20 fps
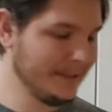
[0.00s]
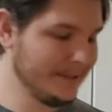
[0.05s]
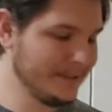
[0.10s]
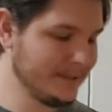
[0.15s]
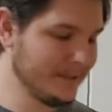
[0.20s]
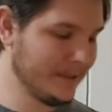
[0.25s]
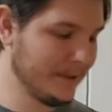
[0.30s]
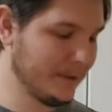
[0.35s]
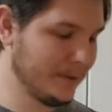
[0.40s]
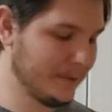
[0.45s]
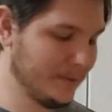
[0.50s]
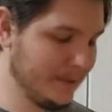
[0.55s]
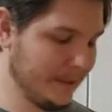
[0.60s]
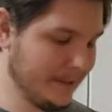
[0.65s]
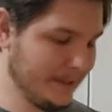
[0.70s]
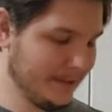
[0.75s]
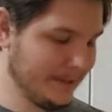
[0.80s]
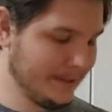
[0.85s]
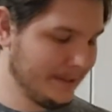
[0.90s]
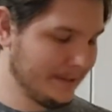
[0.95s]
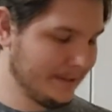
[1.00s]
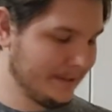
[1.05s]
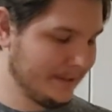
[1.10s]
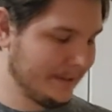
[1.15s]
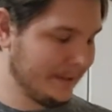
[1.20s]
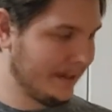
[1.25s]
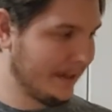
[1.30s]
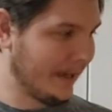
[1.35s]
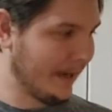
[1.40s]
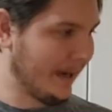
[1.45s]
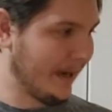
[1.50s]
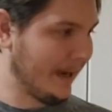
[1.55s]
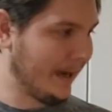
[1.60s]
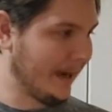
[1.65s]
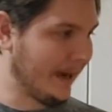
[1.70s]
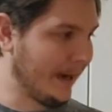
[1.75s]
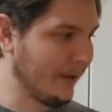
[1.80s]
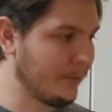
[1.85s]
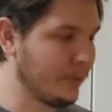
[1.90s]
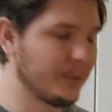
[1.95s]
So
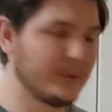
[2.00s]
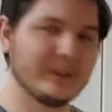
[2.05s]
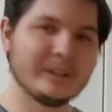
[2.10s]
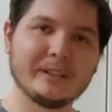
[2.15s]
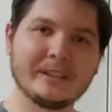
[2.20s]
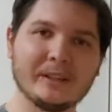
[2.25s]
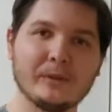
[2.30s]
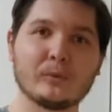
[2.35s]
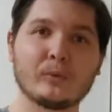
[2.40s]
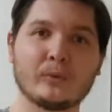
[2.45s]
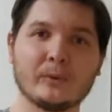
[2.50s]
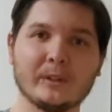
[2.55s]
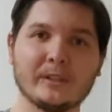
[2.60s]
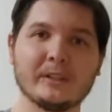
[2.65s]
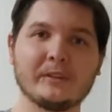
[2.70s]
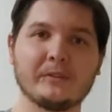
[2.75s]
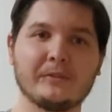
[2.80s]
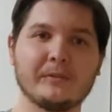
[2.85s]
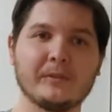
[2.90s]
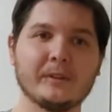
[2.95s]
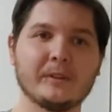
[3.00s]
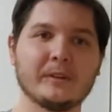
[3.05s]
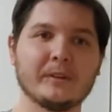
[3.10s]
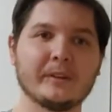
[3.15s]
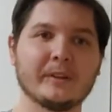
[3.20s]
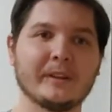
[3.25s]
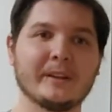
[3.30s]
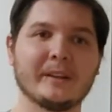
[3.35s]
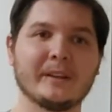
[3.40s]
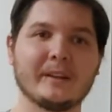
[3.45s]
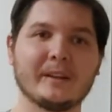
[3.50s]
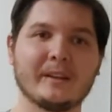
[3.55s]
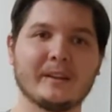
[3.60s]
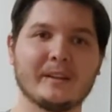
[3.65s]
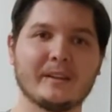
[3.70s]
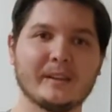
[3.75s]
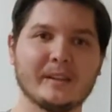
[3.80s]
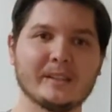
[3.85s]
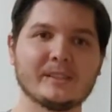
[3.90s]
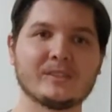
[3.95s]
I really, really feel that
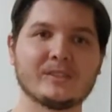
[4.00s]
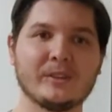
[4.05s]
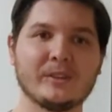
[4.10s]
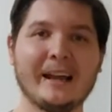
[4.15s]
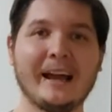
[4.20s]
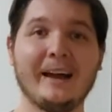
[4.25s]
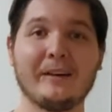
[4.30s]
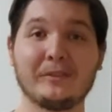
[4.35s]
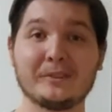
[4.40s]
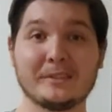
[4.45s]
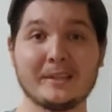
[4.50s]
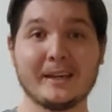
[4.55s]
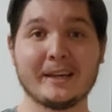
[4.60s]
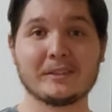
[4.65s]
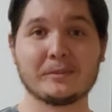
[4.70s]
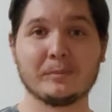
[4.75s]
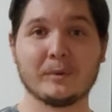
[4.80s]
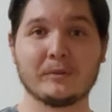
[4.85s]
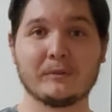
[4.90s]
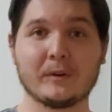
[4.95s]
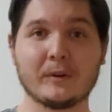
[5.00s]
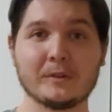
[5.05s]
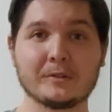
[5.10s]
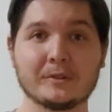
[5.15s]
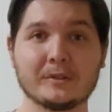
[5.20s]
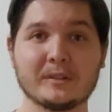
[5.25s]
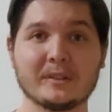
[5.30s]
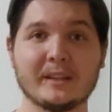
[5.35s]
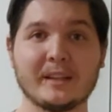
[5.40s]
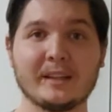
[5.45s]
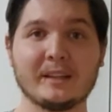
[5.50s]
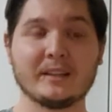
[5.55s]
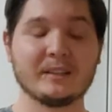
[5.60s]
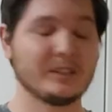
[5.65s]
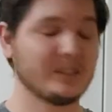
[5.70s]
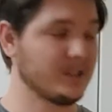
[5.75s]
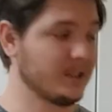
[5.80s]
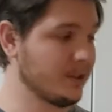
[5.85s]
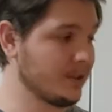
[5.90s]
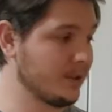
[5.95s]
this could have a textbook version, that
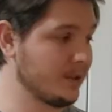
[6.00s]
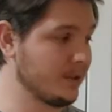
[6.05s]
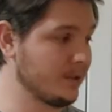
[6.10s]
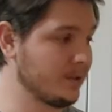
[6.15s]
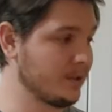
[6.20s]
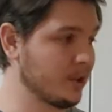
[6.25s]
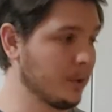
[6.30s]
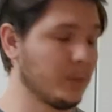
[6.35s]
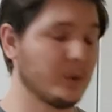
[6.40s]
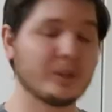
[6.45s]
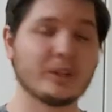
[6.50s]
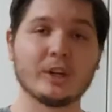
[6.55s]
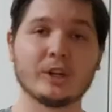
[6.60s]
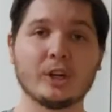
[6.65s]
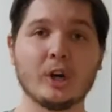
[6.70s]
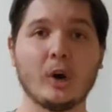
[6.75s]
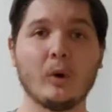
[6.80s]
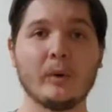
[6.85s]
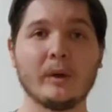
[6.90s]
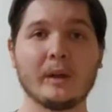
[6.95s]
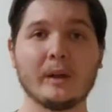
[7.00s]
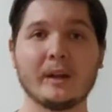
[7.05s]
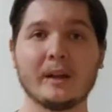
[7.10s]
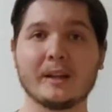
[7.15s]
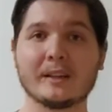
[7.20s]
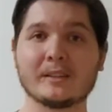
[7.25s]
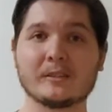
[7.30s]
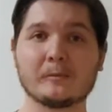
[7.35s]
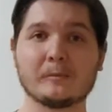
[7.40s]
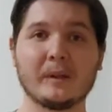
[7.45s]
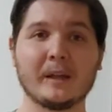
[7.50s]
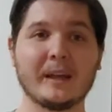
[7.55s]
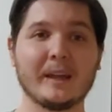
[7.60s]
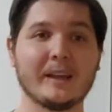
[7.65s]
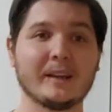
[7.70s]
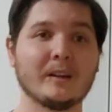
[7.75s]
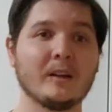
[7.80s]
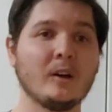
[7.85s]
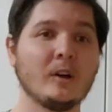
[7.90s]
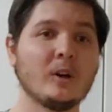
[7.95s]
someone could go in and
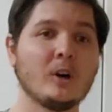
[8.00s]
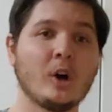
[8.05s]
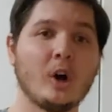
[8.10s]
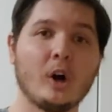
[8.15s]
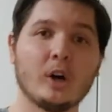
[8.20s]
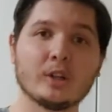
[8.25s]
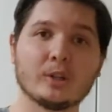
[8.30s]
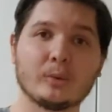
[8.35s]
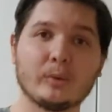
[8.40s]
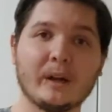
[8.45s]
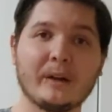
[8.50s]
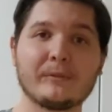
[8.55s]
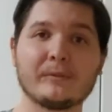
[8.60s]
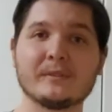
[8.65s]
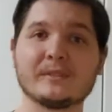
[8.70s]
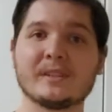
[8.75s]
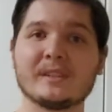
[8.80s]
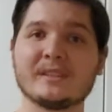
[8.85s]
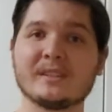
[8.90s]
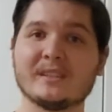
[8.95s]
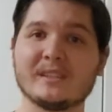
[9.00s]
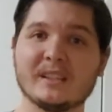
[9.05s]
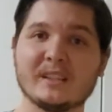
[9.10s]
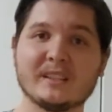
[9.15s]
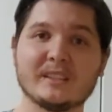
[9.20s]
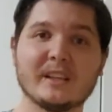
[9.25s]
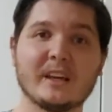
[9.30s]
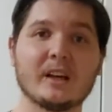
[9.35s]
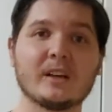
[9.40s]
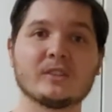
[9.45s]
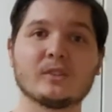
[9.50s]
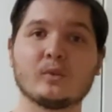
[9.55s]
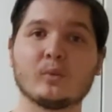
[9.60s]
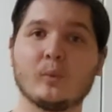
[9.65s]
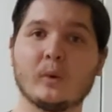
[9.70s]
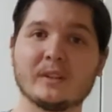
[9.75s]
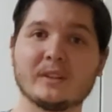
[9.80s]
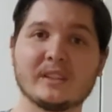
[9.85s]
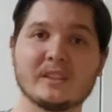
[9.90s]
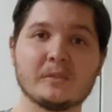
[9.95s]
explain all the references and details and
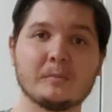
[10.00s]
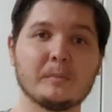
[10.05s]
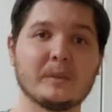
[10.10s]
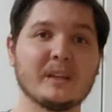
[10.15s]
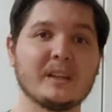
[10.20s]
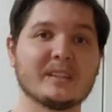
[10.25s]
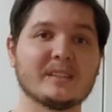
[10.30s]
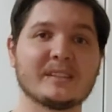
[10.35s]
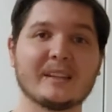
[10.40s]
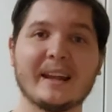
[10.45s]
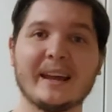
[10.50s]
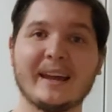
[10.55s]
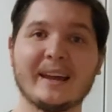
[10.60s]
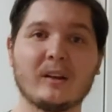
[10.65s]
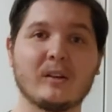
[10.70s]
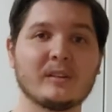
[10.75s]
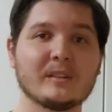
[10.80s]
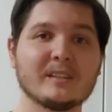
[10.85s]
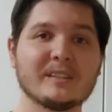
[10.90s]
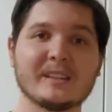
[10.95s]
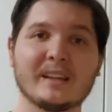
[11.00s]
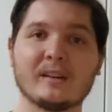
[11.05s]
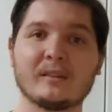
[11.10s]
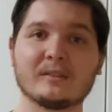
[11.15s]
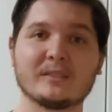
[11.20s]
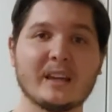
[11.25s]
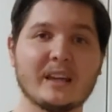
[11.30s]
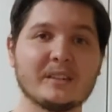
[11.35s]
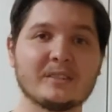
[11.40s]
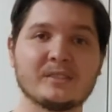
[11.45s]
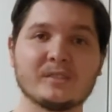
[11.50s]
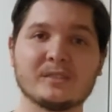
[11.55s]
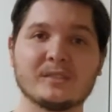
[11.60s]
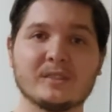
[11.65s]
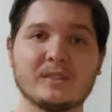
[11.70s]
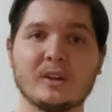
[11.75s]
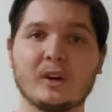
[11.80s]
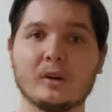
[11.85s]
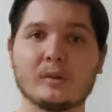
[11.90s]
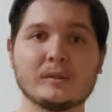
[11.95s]
what this means and add all these annotations
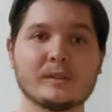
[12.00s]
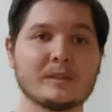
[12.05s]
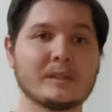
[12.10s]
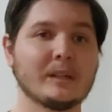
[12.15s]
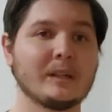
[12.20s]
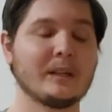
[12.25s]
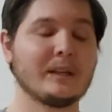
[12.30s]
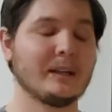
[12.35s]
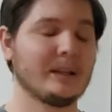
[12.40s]
and notes.